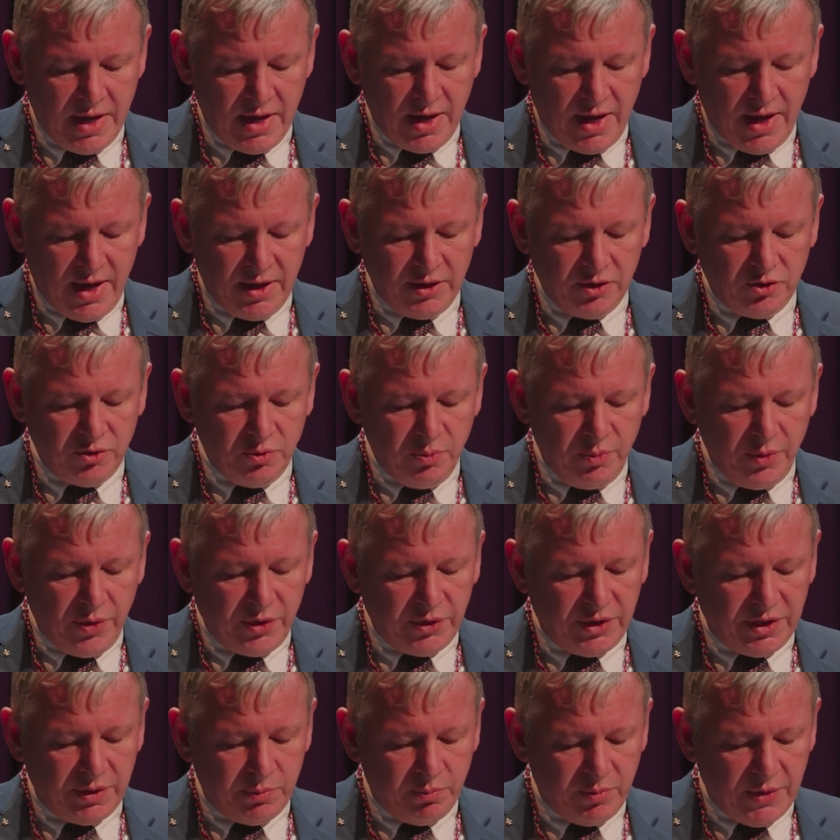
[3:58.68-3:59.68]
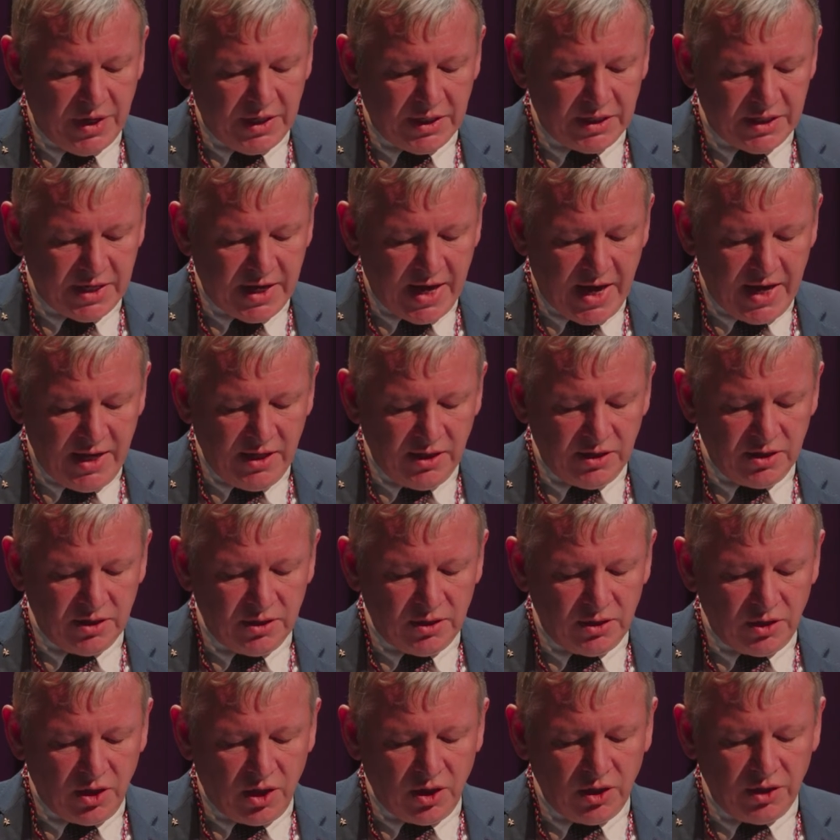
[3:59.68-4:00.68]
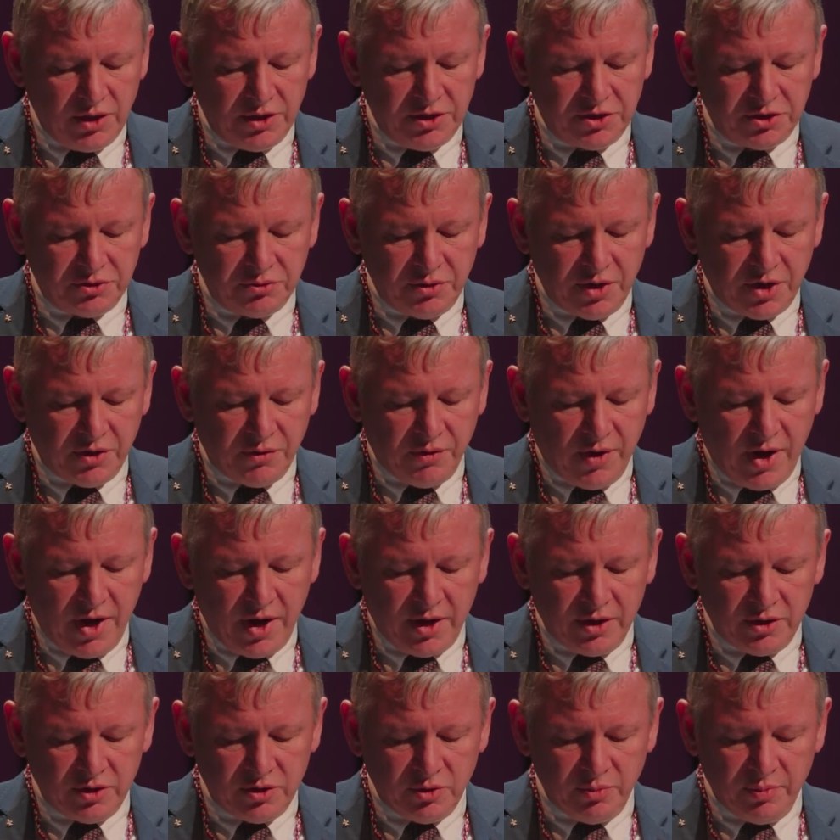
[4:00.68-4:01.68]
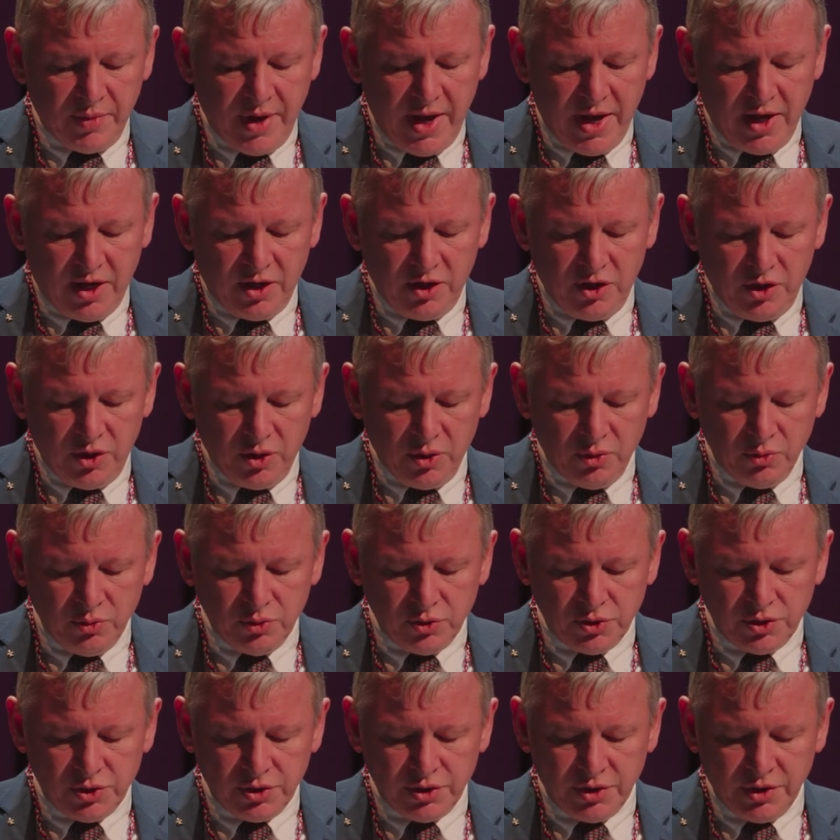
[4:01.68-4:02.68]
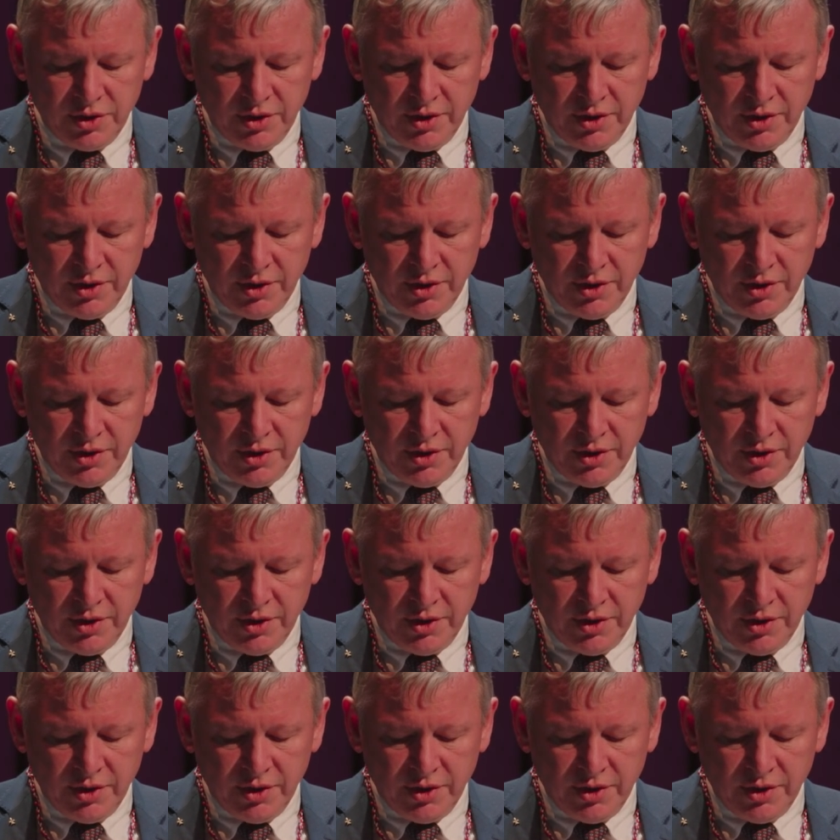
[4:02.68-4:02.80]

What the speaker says: and to maintain the knowledge required to make use